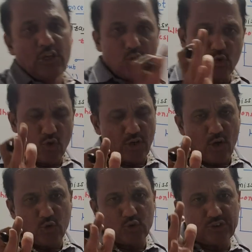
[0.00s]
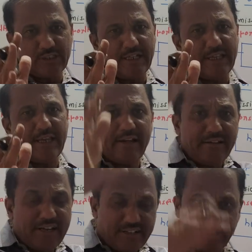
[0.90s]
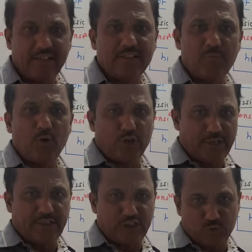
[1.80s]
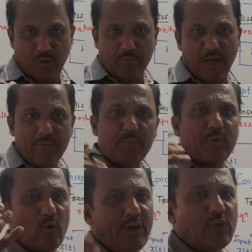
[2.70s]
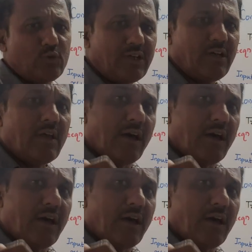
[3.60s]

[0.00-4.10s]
you don't have to study in detail the Fourier transform. I will provide you the